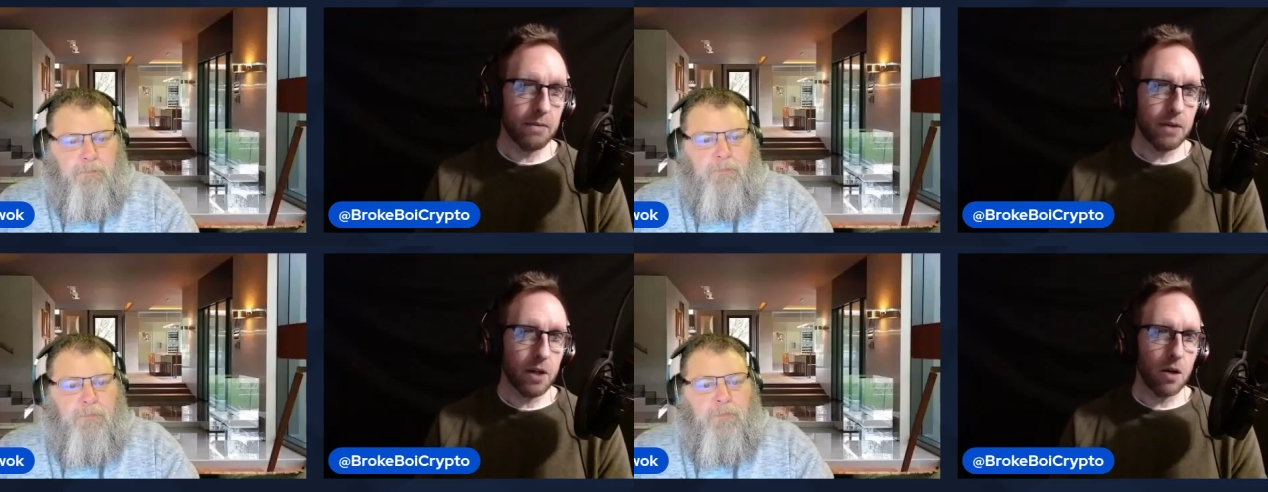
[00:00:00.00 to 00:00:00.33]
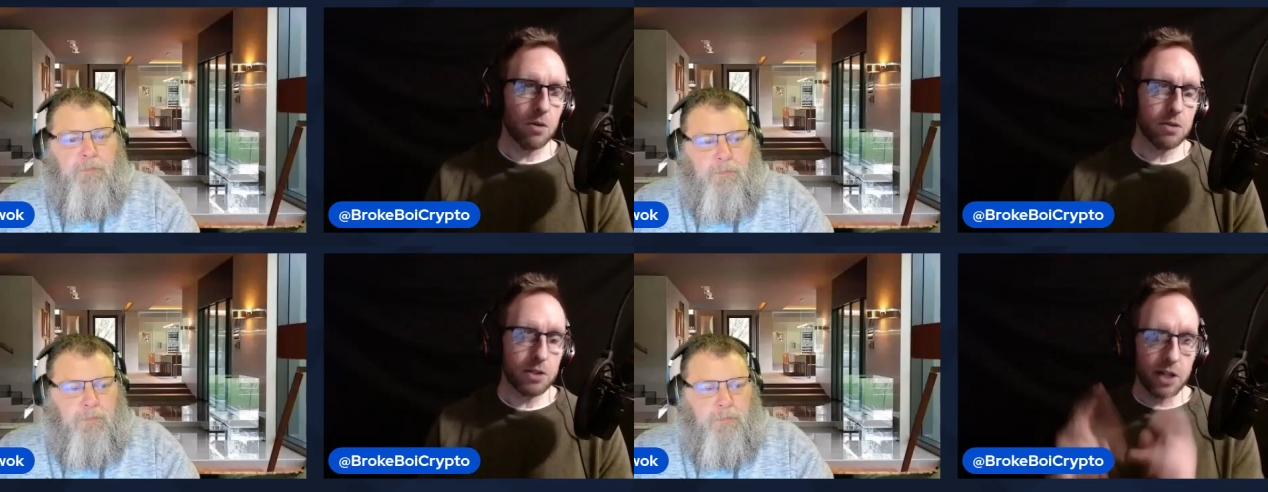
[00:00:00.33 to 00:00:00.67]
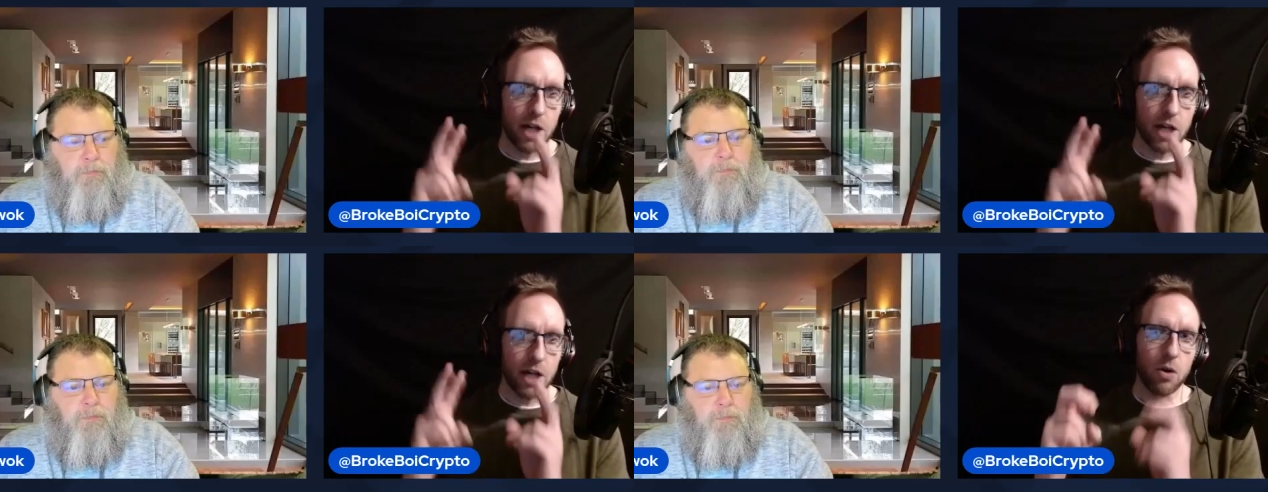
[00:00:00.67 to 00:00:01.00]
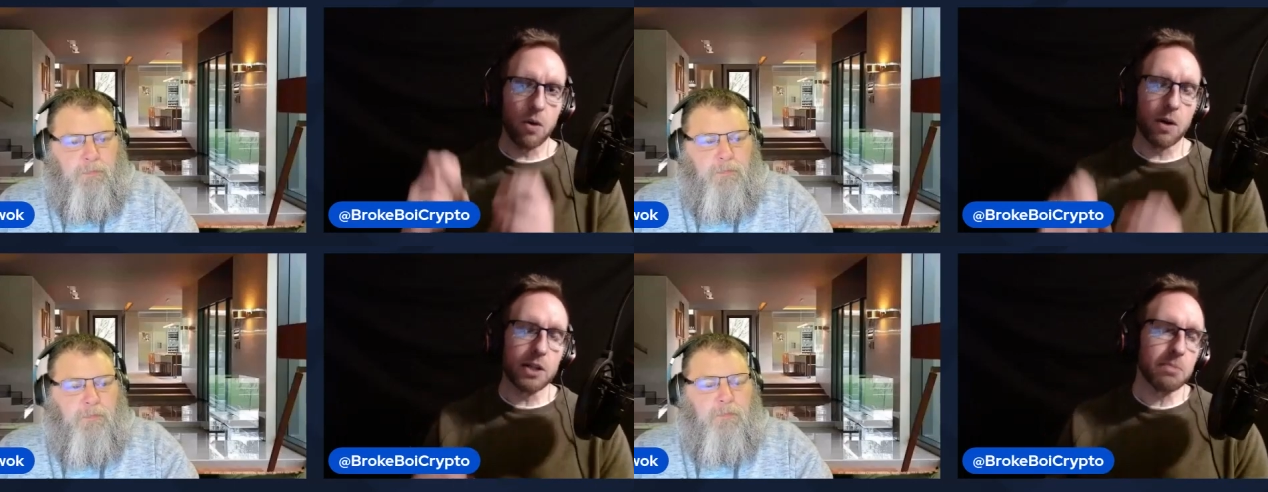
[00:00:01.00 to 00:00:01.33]
Speaker 1: you know stable
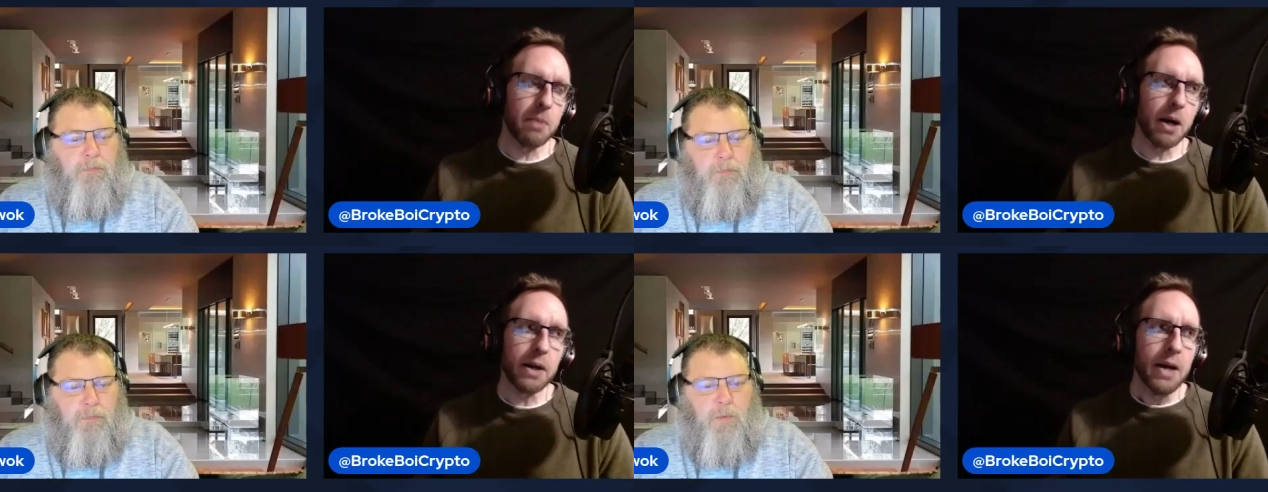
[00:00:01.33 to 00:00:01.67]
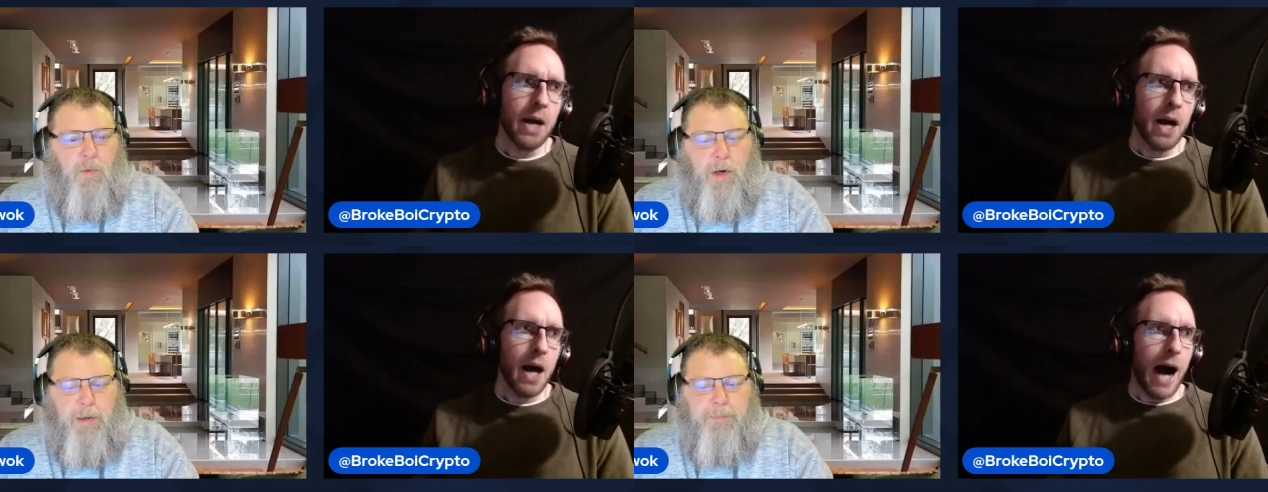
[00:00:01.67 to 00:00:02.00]
coins but right.